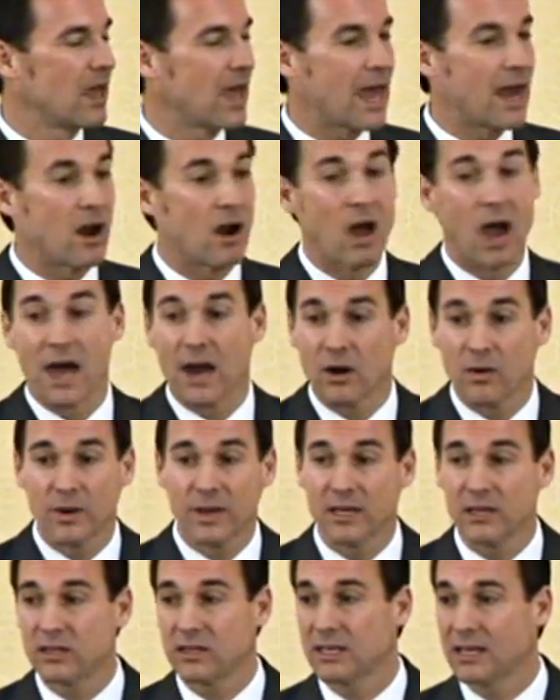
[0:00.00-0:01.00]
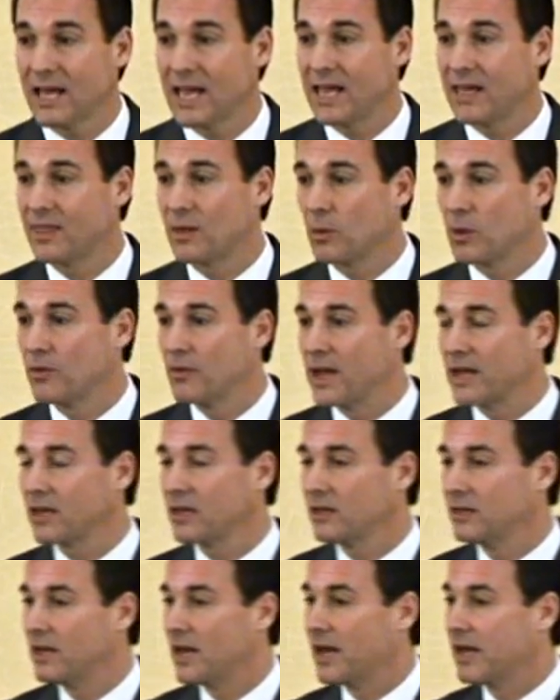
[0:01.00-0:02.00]
And our honorees today that we
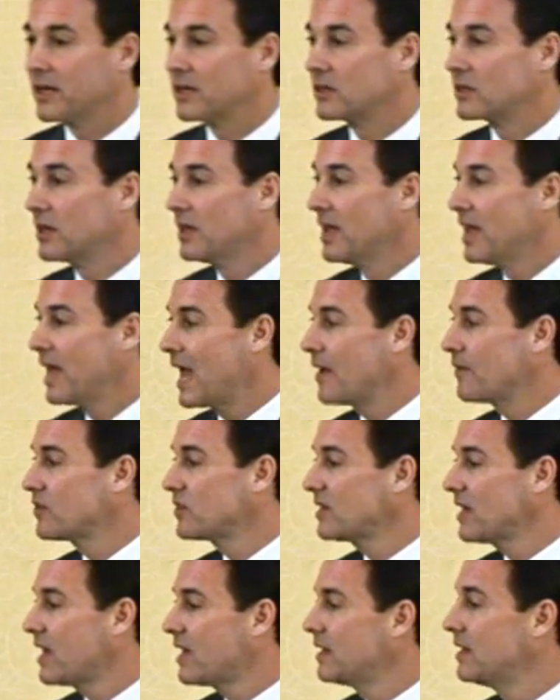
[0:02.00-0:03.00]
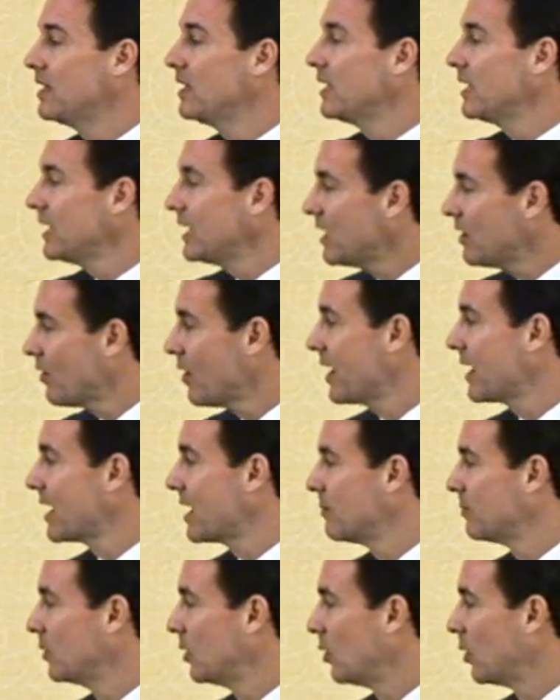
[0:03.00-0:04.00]
recognize have said, "Here I
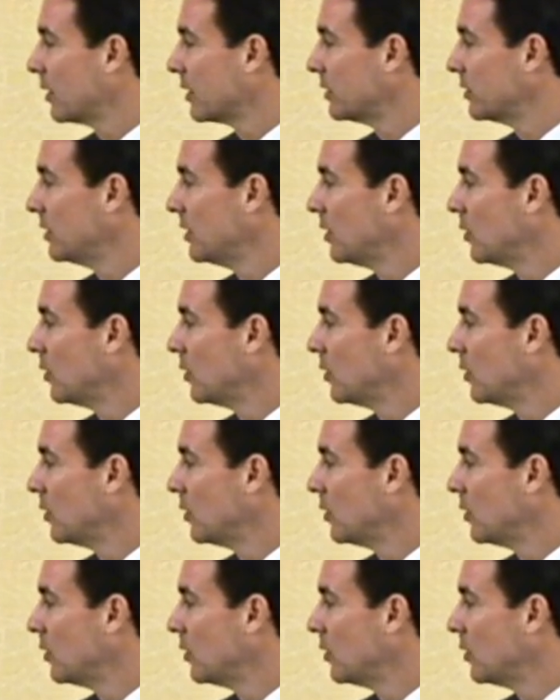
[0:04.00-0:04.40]
am, Lord."